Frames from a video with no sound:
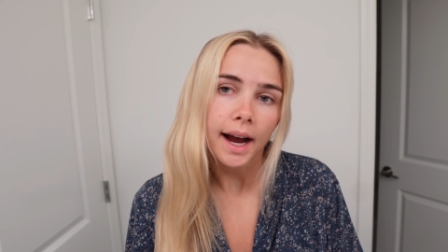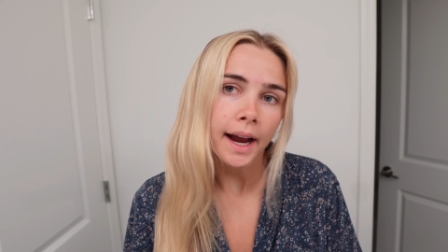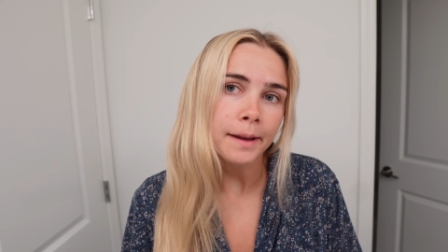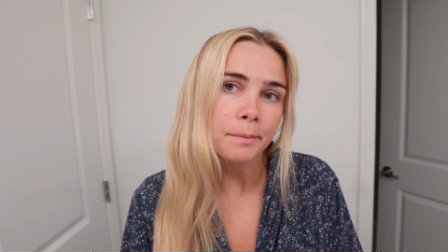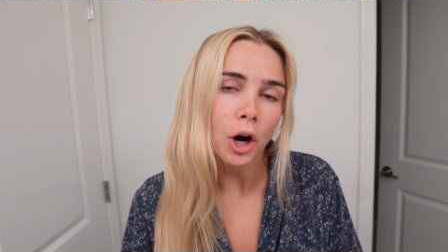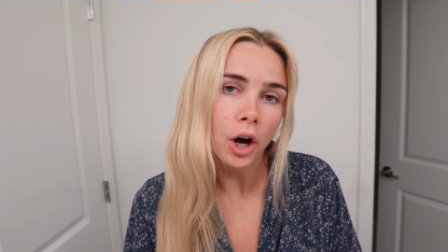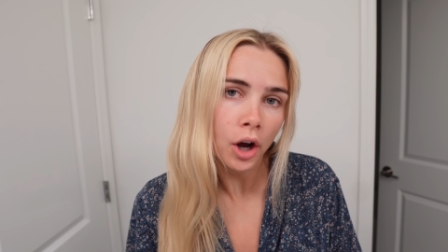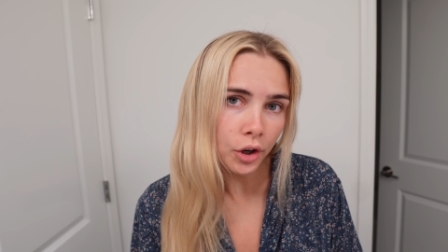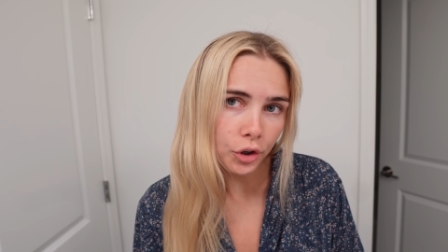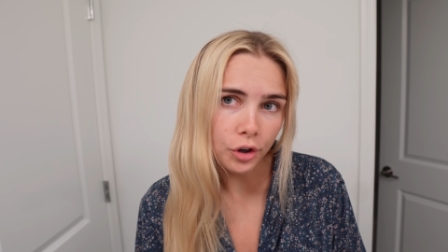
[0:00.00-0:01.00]
I am a
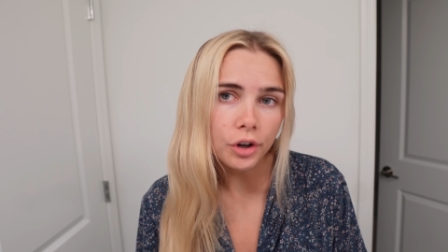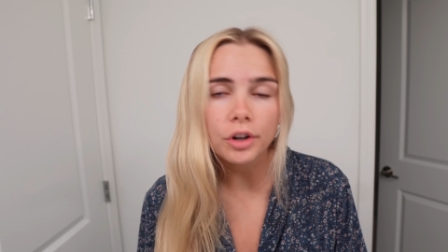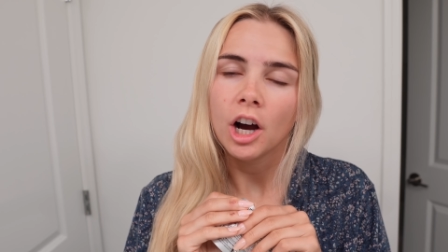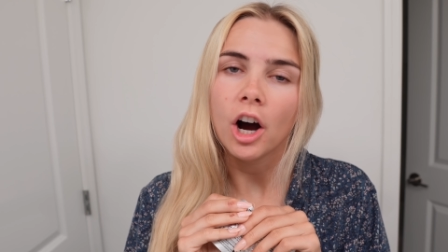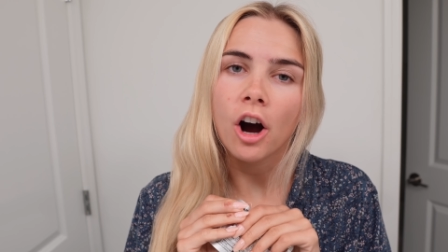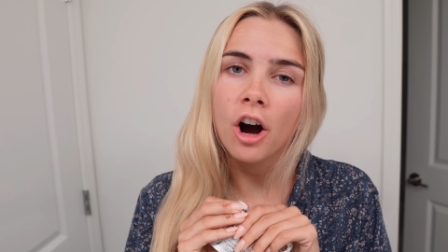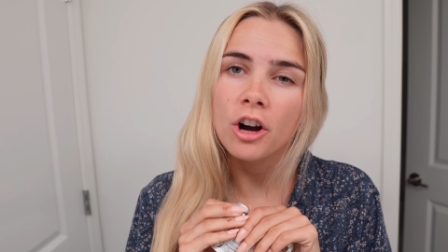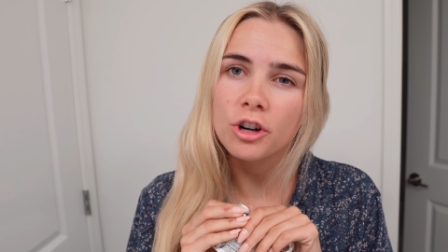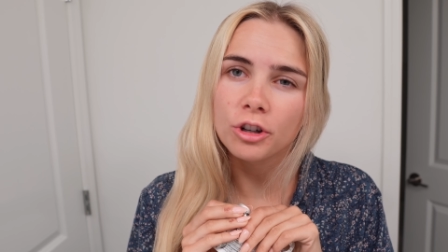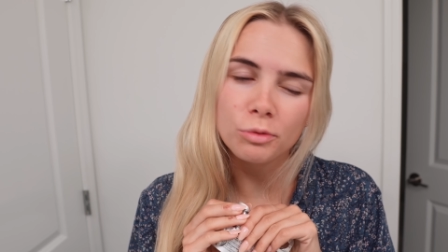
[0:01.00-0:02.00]
hot girl, a
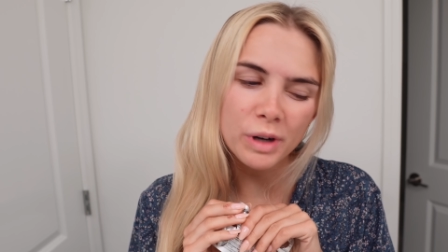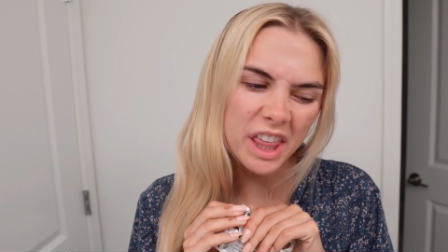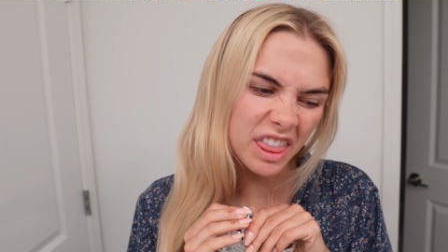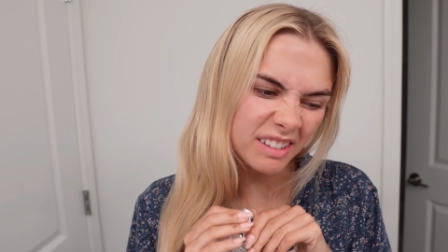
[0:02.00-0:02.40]
hot girl with